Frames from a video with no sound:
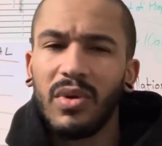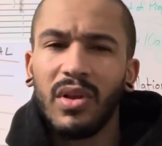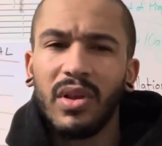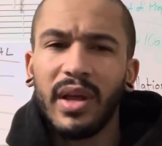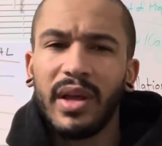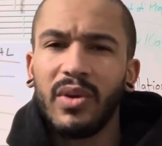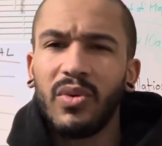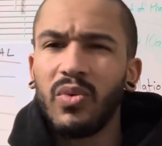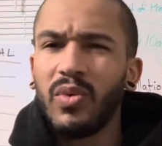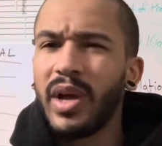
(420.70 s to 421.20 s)

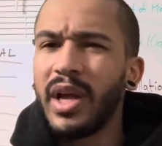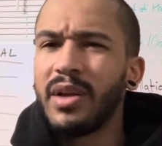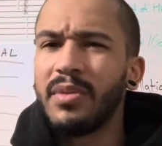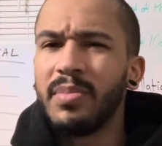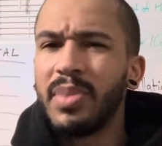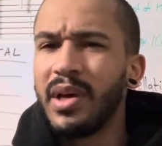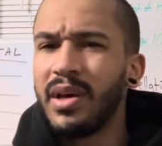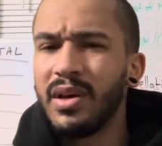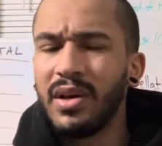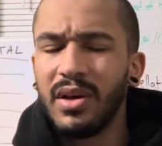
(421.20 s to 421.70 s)
red
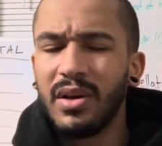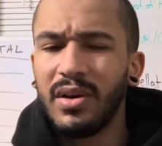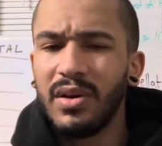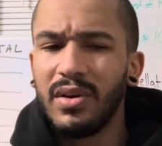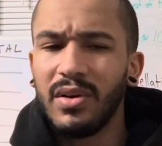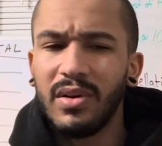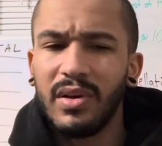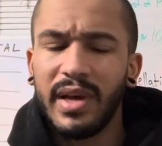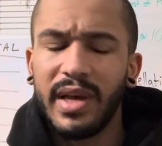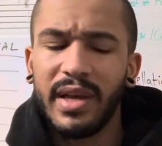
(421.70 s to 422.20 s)

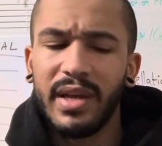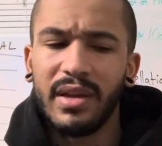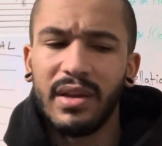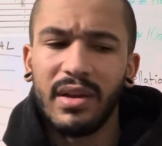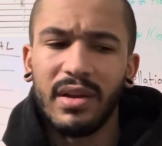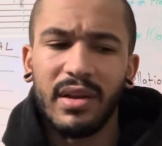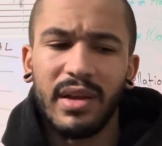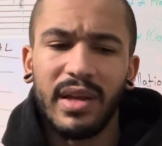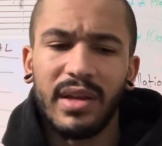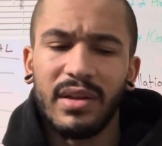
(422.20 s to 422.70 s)
pill
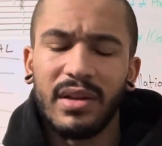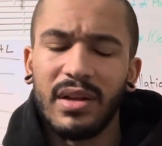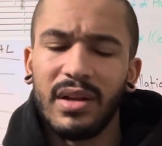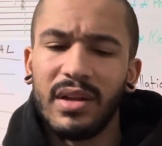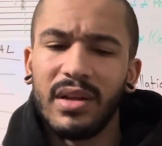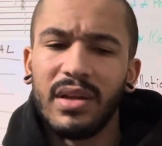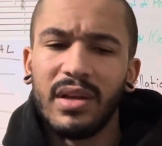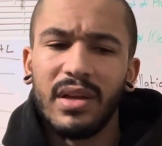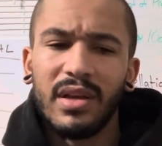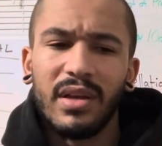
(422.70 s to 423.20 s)
and
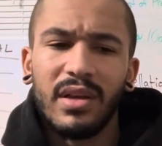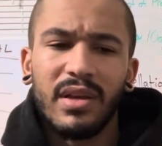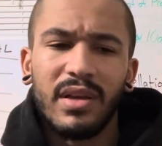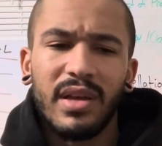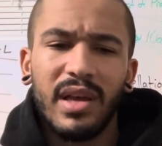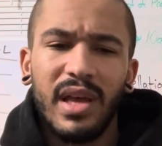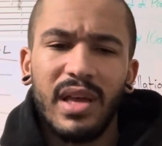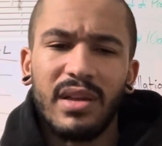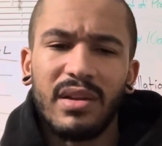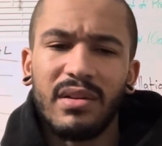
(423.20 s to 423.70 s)

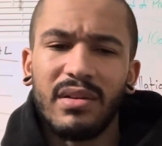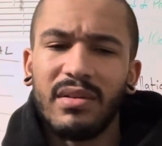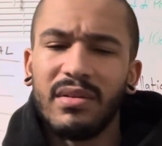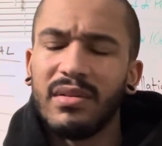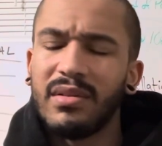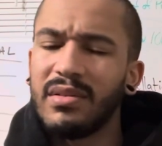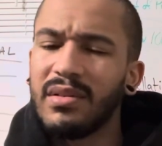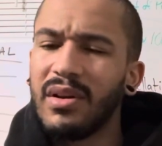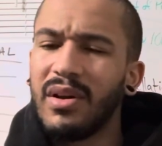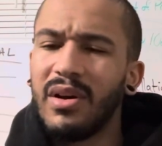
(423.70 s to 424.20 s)

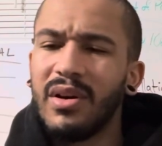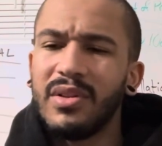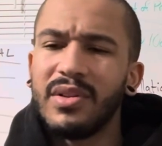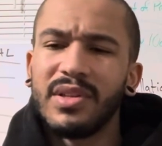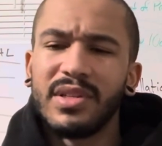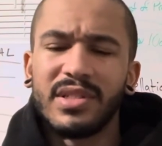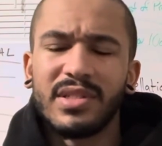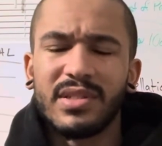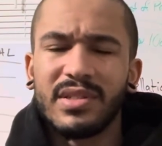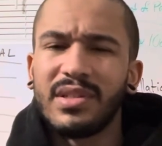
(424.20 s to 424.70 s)
all
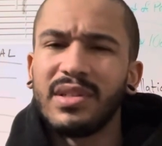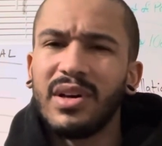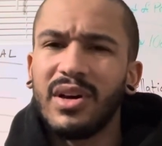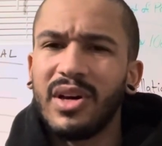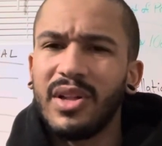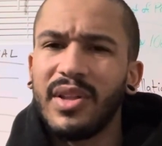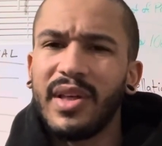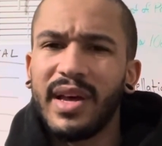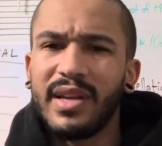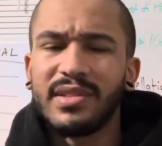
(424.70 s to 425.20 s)
this,
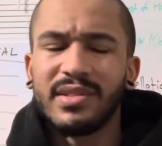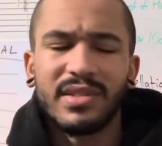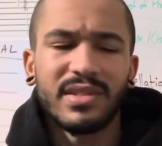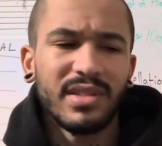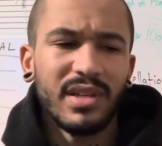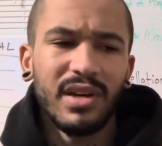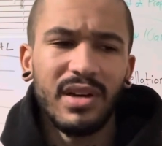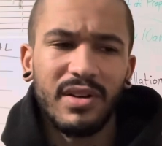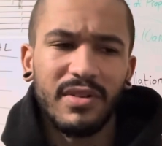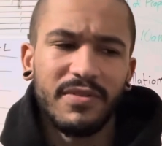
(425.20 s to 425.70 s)
all that
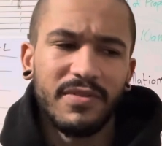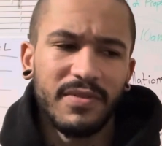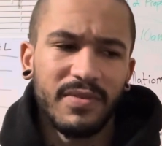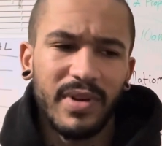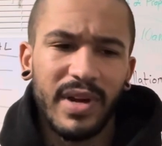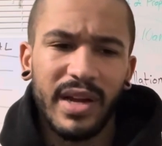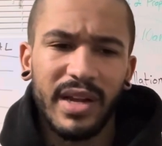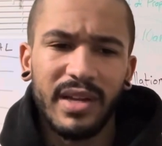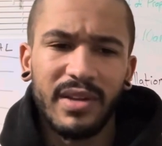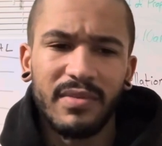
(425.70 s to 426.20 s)
stuff,
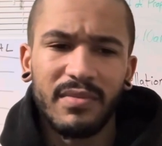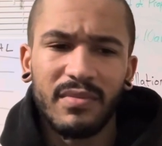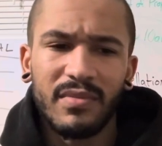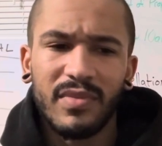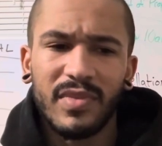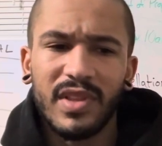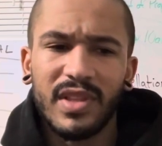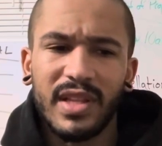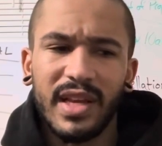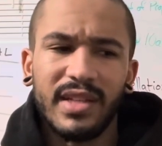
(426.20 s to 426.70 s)
right?
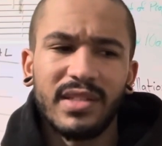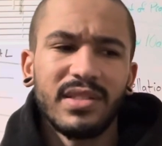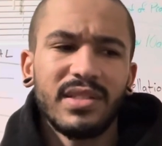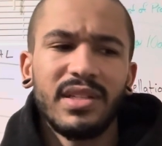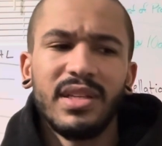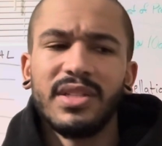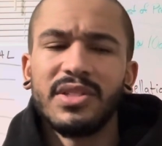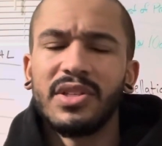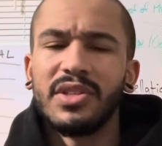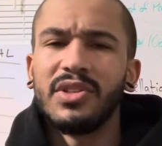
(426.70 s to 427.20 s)
That's
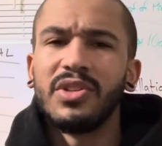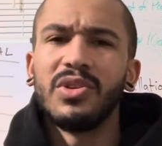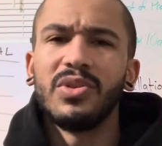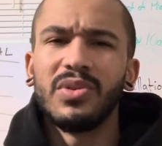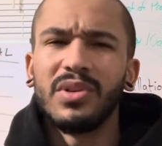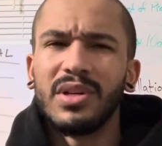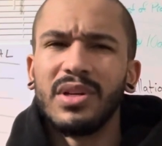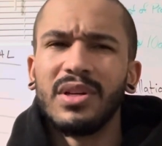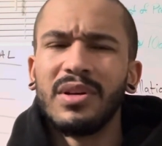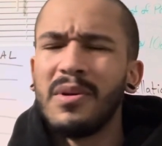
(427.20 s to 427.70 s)
teaching
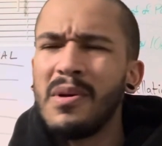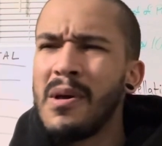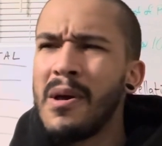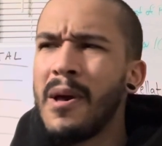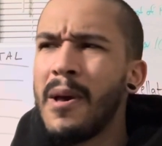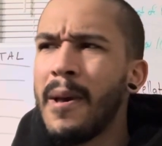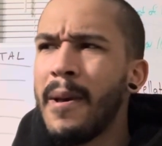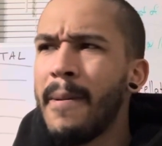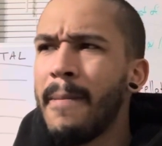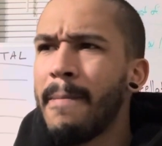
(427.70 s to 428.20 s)
you
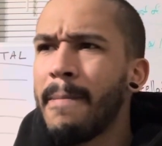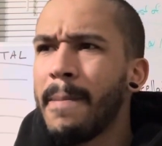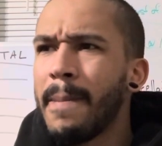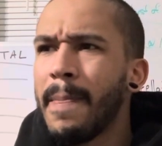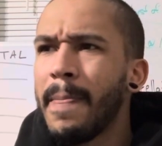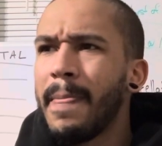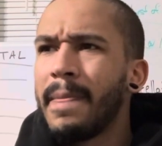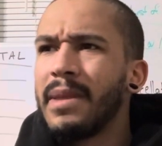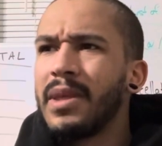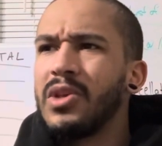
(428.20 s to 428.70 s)

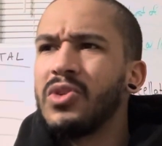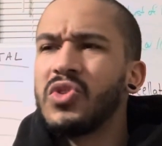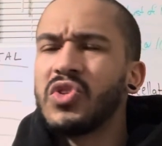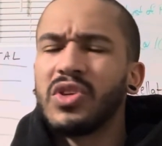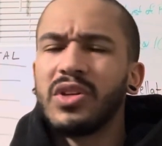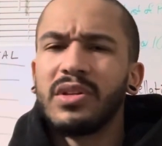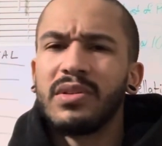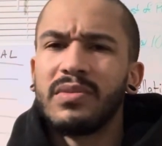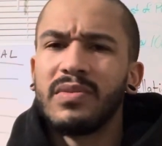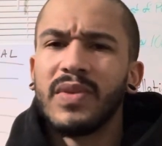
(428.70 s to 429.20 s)
you
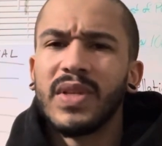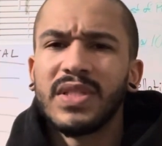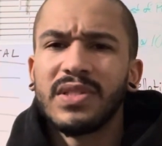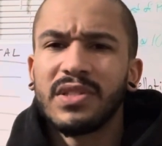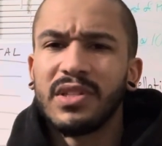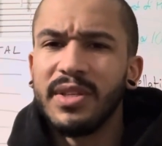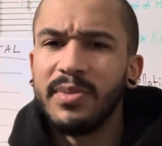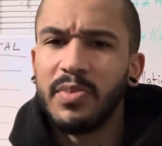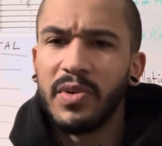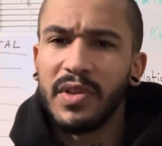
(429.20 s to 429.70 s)
should
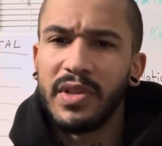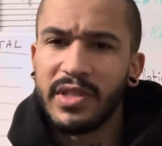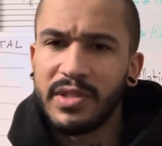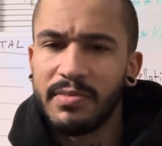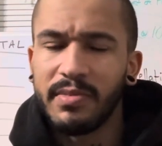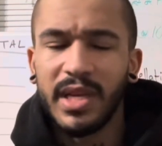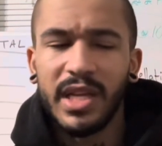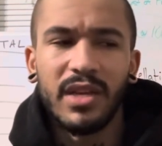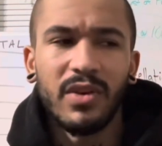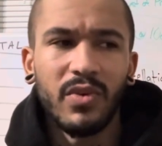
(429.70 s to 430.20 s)
sleep with as
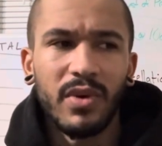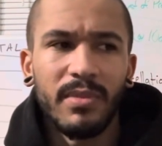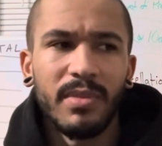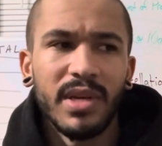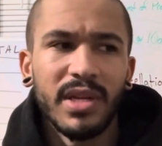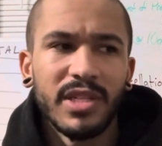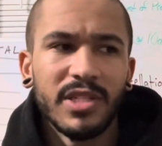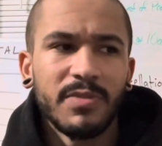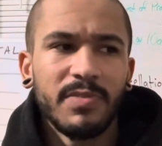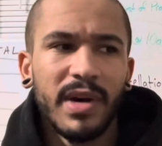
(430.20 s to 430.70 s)
many women
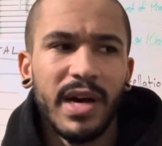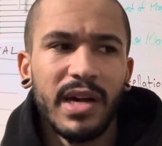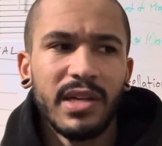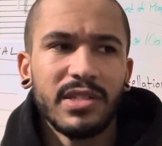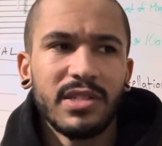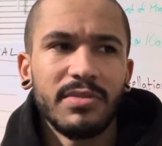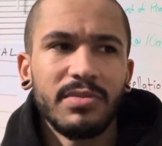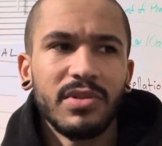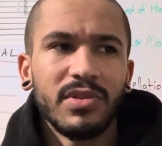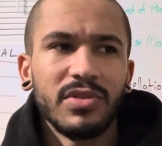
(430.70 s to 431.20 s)
as
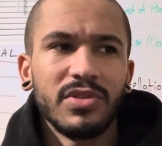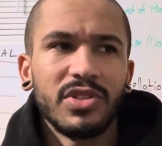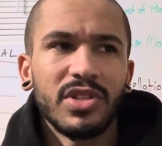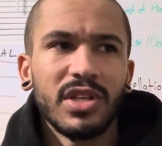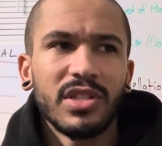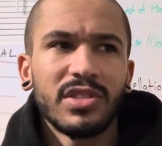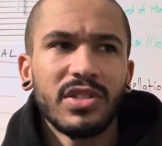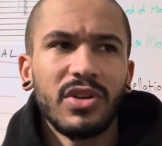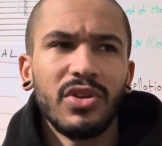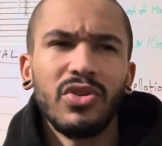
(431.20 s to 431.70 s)
possible
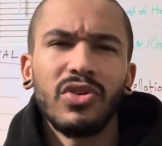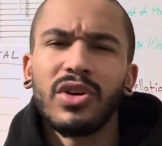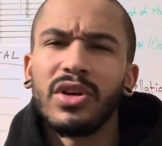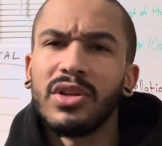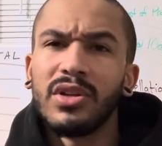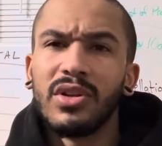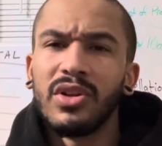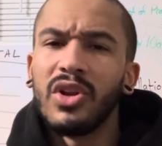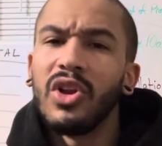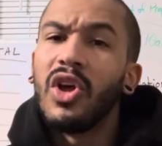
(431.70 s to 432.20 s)
just so you
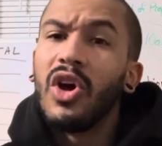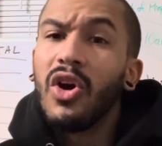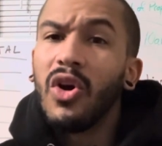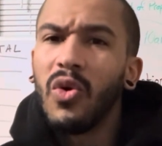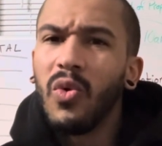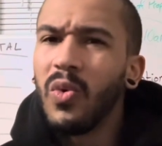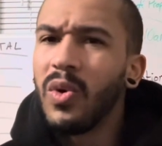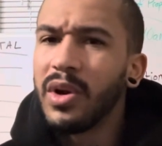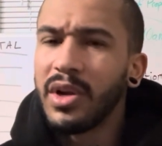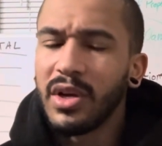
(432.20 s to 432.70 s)
could know
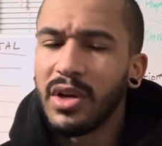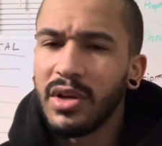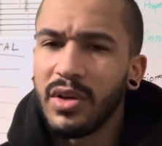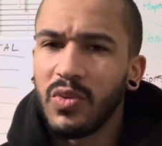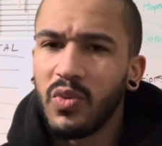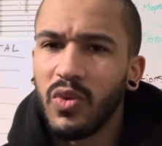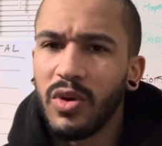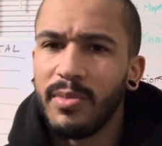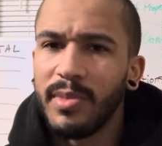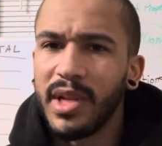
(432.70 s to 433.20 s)
what a good
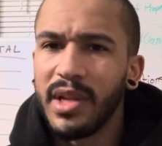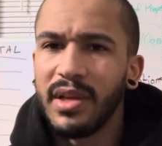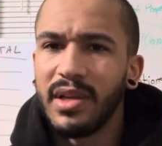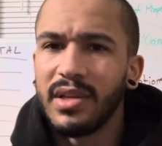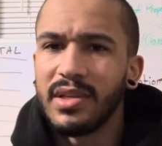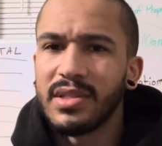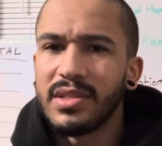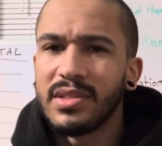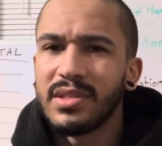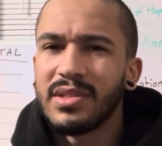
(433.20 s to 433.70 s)
woman
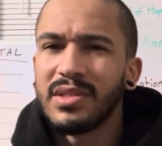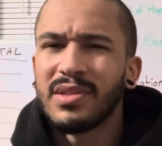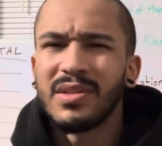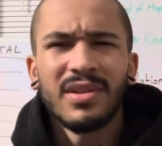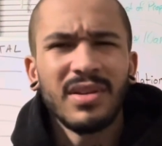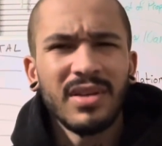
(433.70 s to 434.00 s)
is.